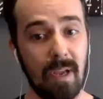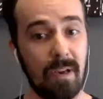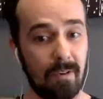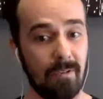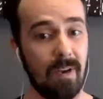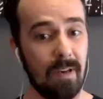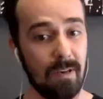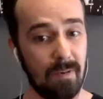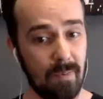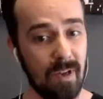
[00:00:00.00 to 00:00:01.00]
you're creating
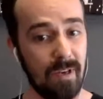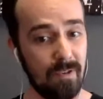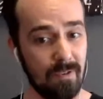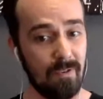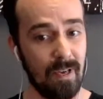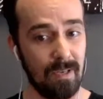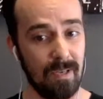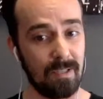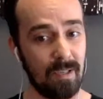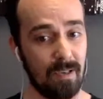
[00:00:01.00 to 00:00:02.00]
your brand, you're creating
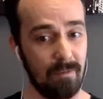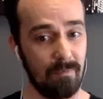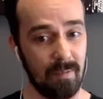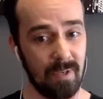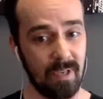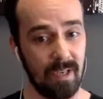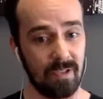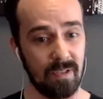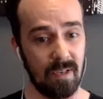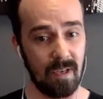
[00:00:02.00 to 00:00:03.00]
that solid reputation.